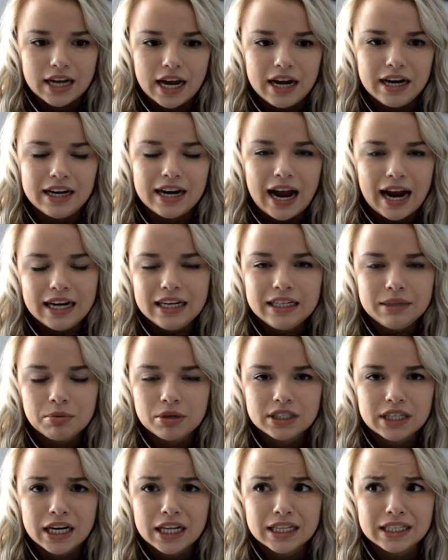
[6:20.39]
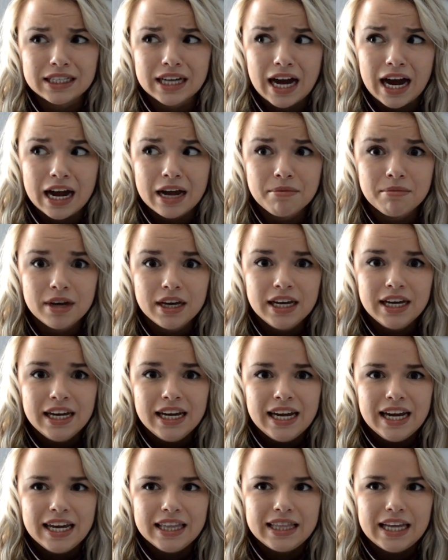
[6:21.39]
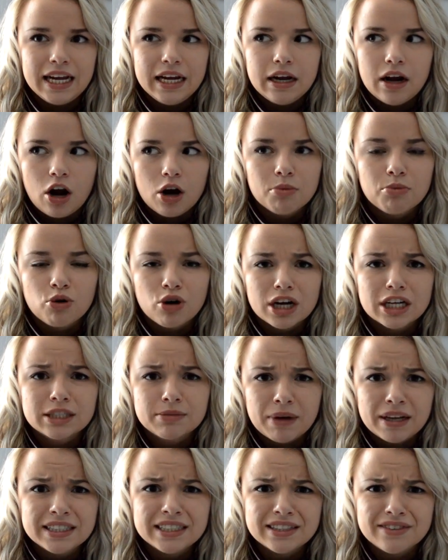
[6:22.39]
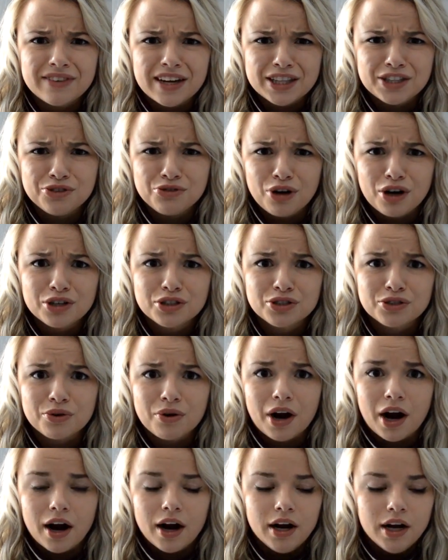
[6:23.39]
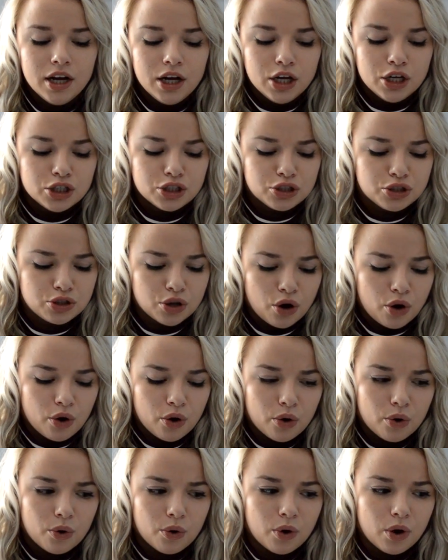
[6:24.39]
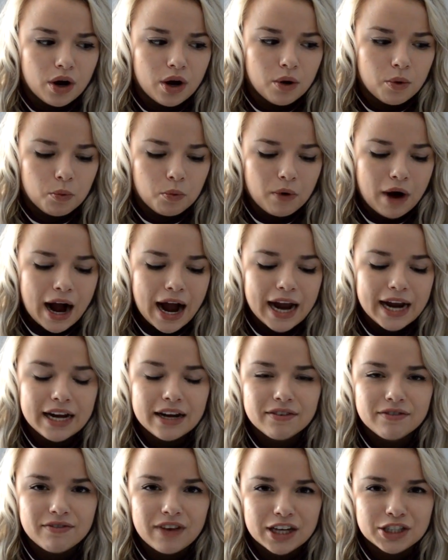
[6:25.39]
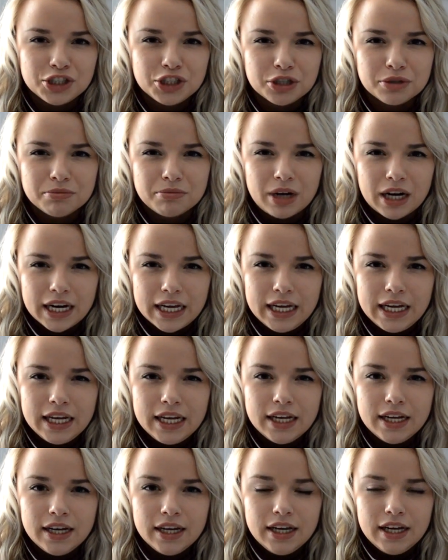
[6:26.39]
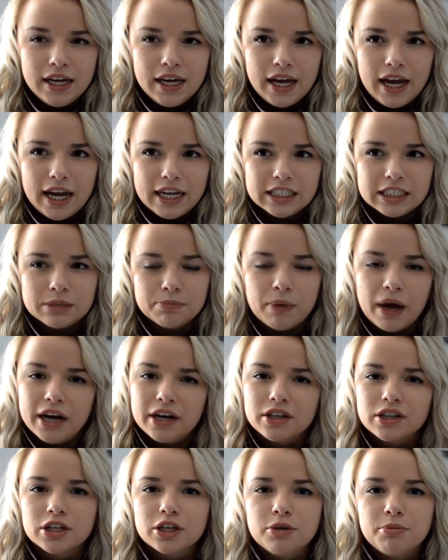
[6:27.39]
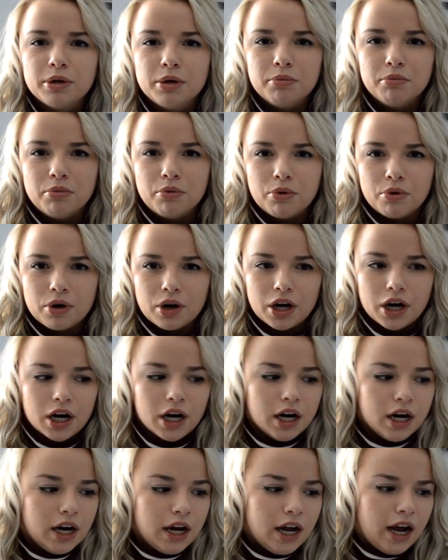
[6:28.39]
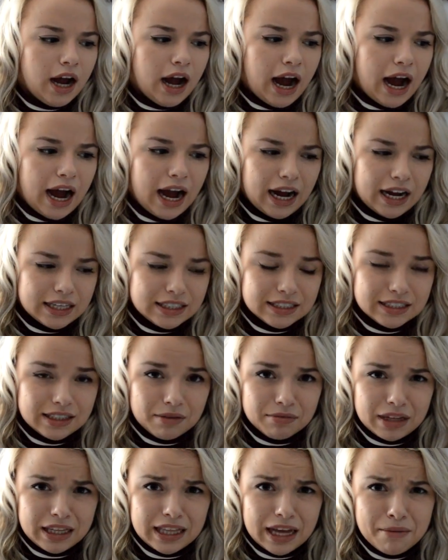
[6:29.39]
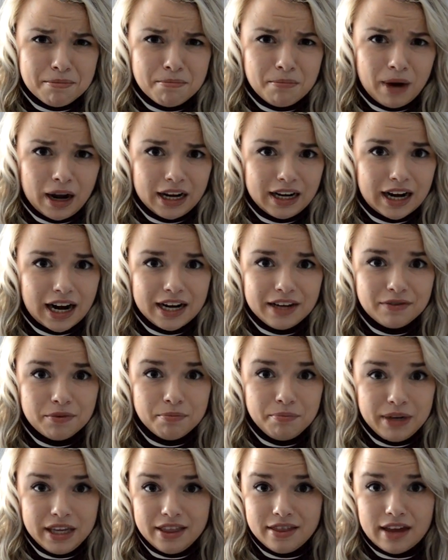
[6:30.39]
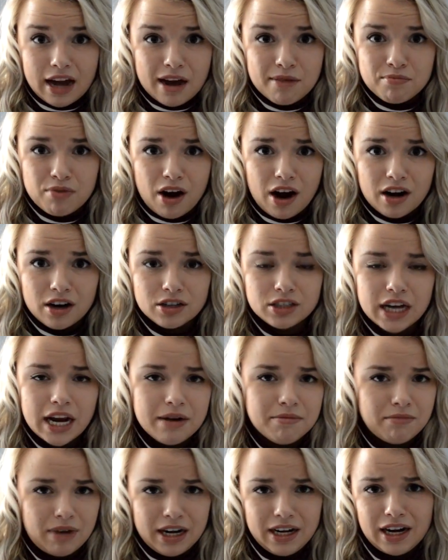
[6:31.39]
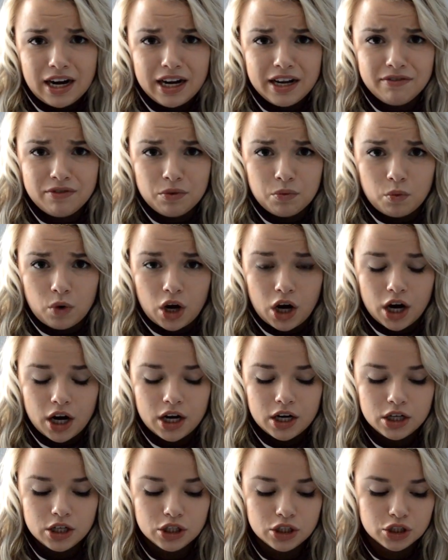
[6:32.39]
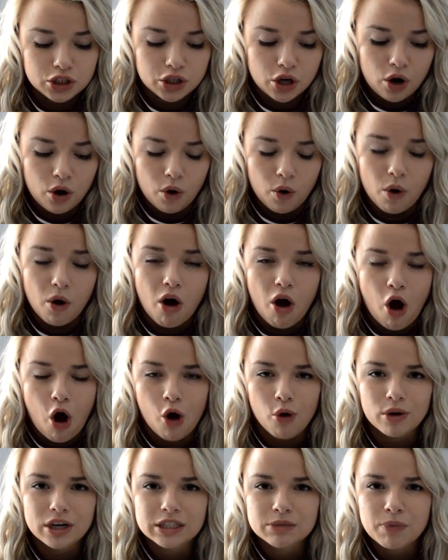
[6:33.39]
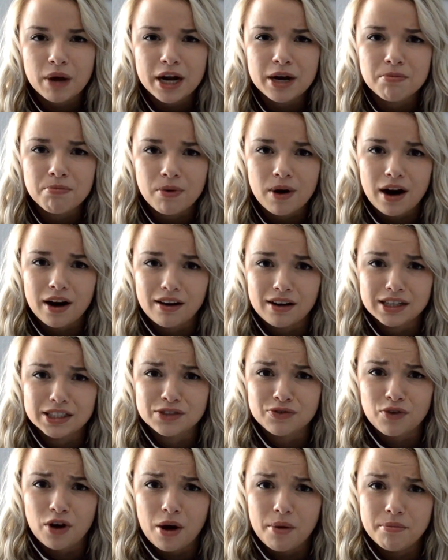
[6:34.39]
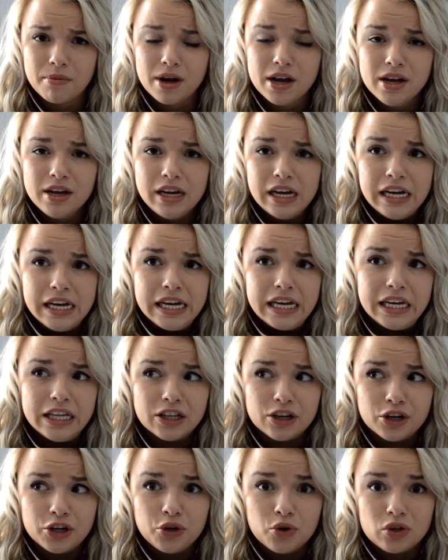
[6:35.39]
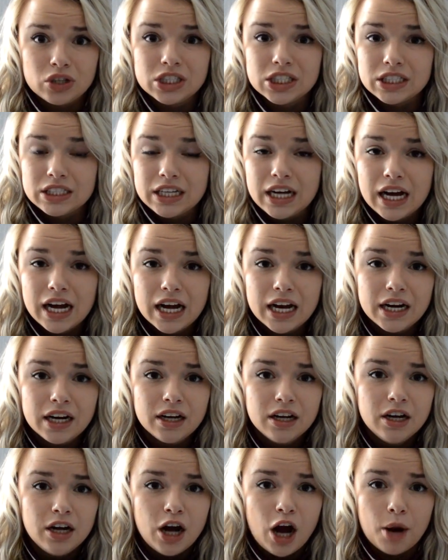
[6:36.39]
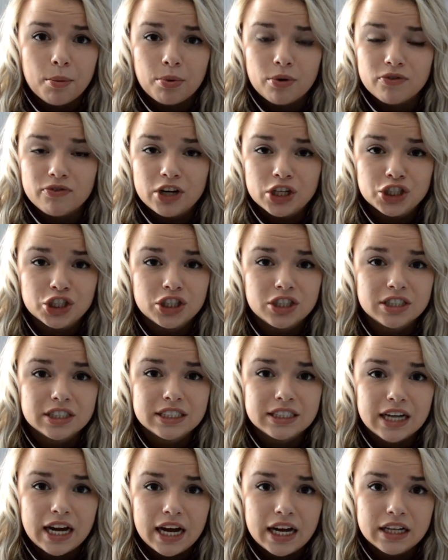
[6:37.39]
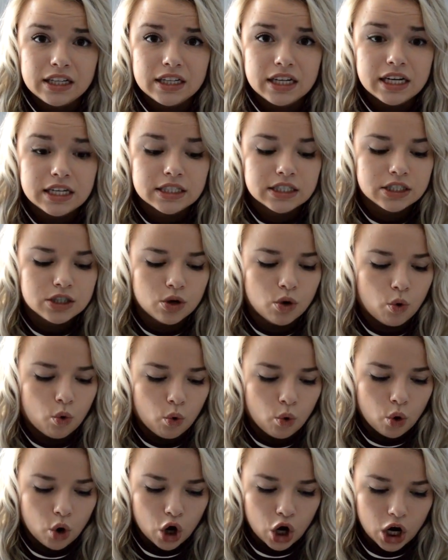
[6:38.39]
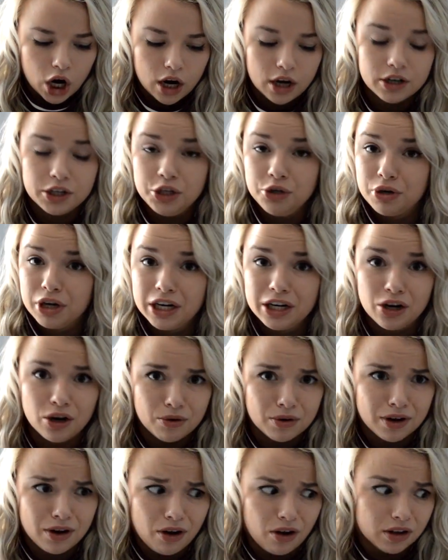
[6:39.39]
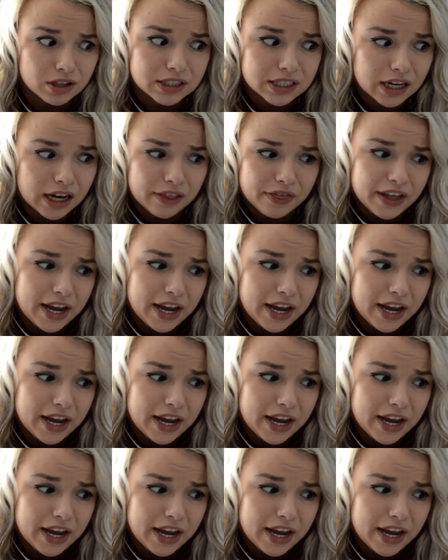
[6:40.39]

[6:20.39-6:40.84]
And 90% of the time, they are more expensive at the drugstore. So why invest your money and spend a little bit more on something that might not even be that product and might not even work? So always buy your products from either your salon, a professional stylist, or you can go to Ulta.